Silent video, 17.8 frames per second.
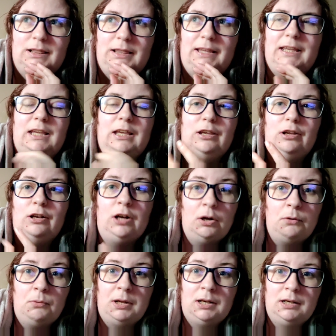you
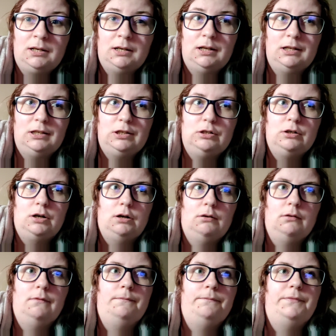know, when you
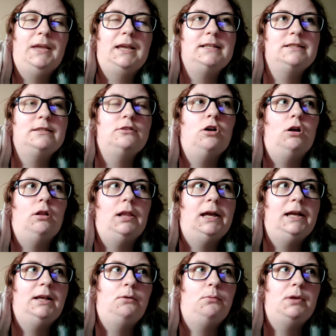don't, it's not
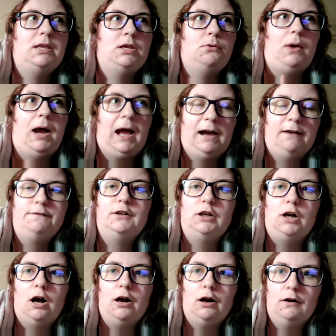like when you have
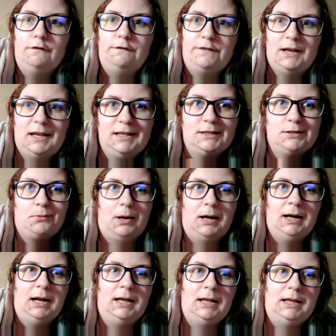a cough, it's
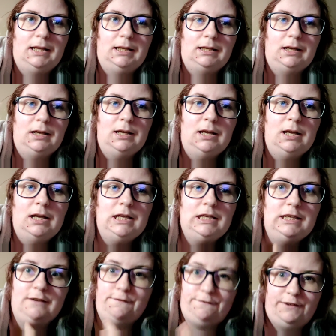when, like,
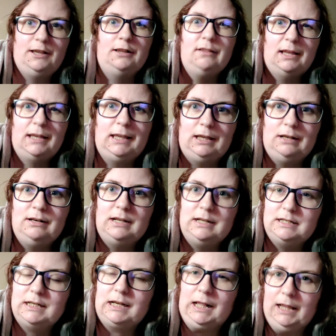you feel like you
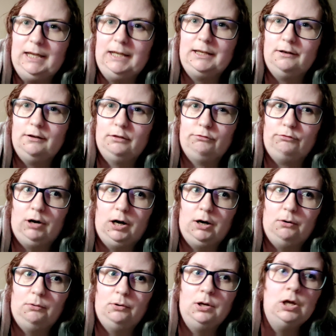need to clear your
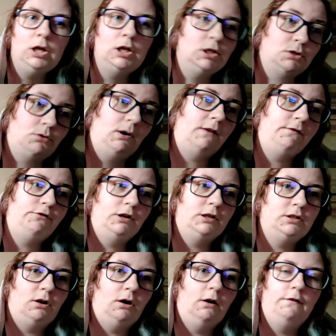throat. So
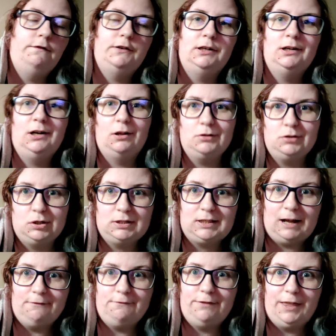every so often I'll
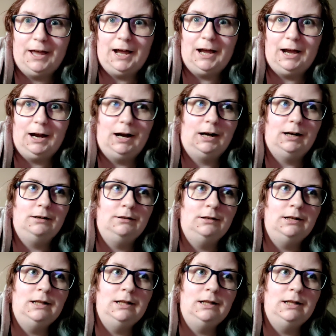just have that.